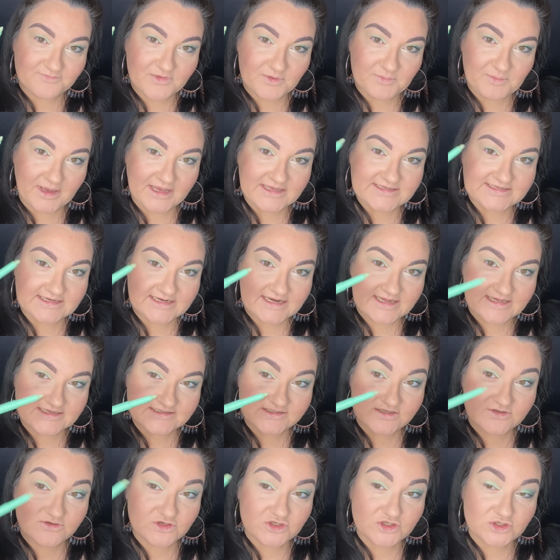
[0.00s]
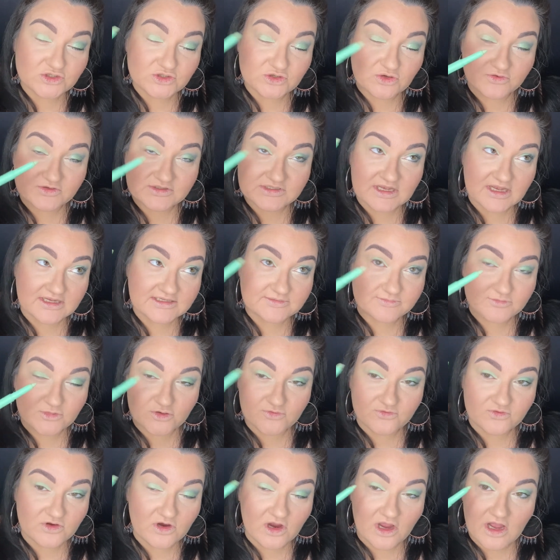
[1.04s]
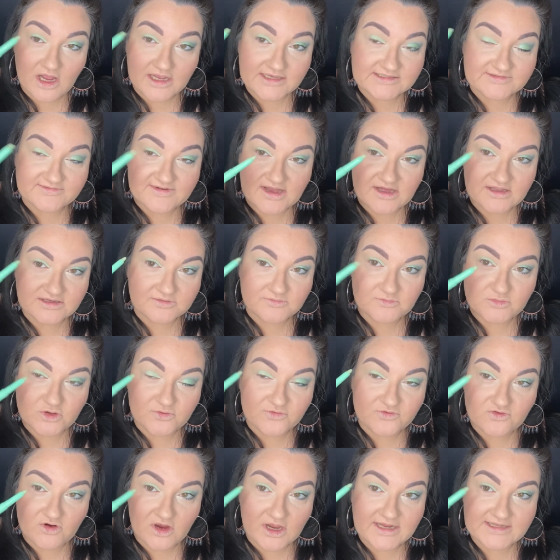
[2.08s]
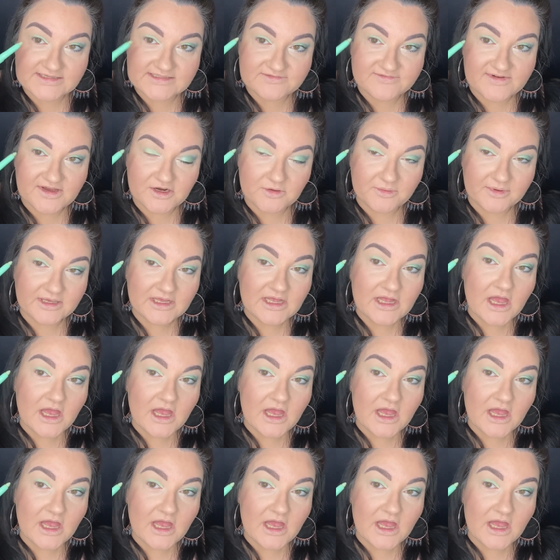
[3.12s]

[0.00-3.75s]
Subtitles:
Basically, as soon as you sort of start to move your eyes around and move your eyelids around a bit,